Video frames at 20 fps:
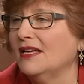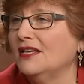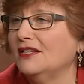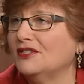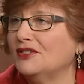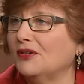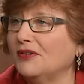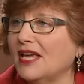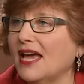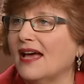
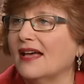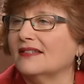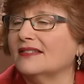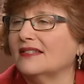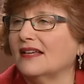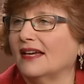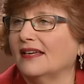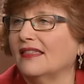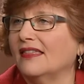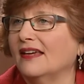So yes,
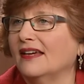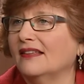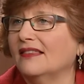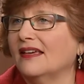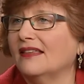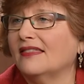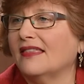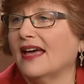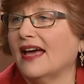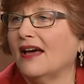I think
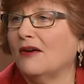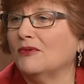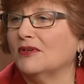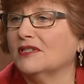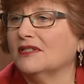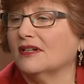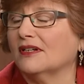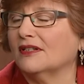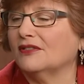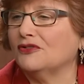that that
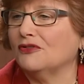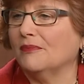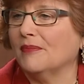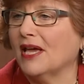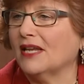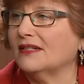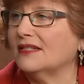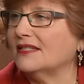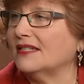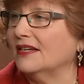was a
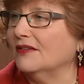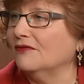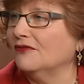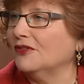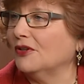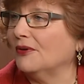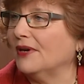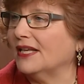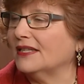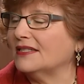tremendous
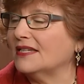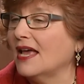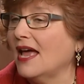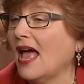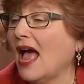influence.